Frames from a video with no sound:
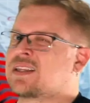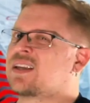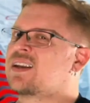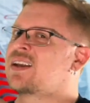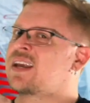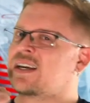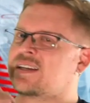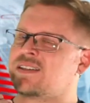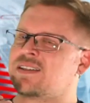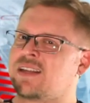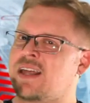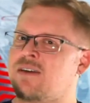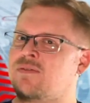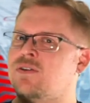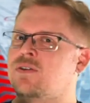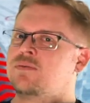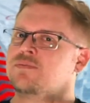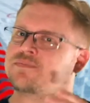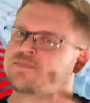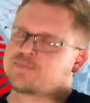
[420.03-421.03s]
the next
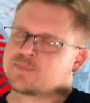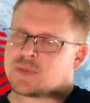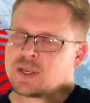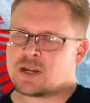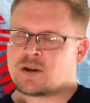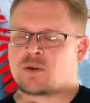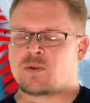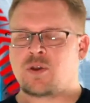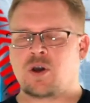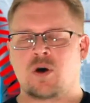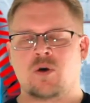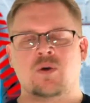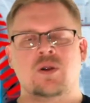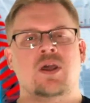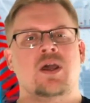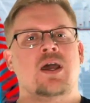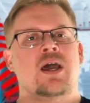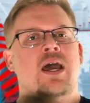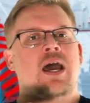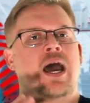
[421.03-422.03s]
level? I don't know.
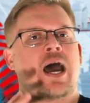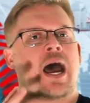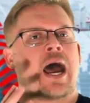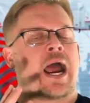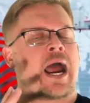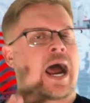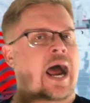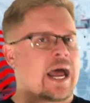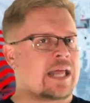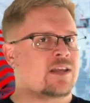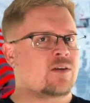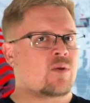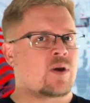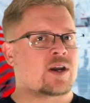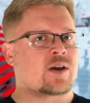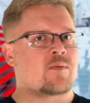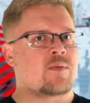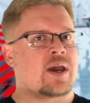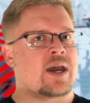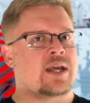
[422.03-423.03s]
I highly
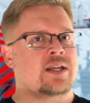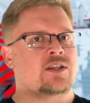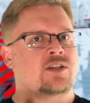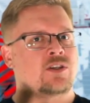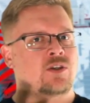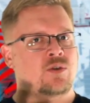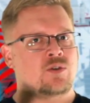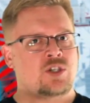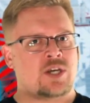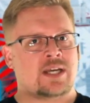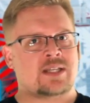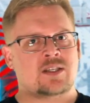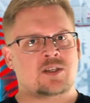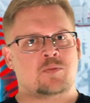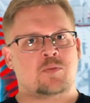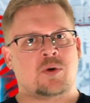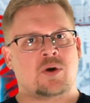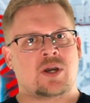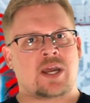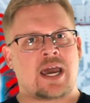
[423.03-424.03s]
recommend you check this
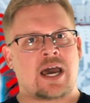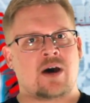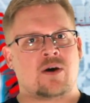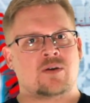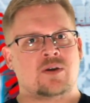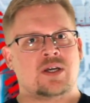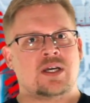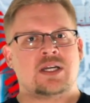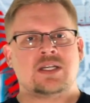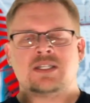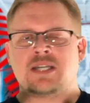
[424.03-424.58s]
book out.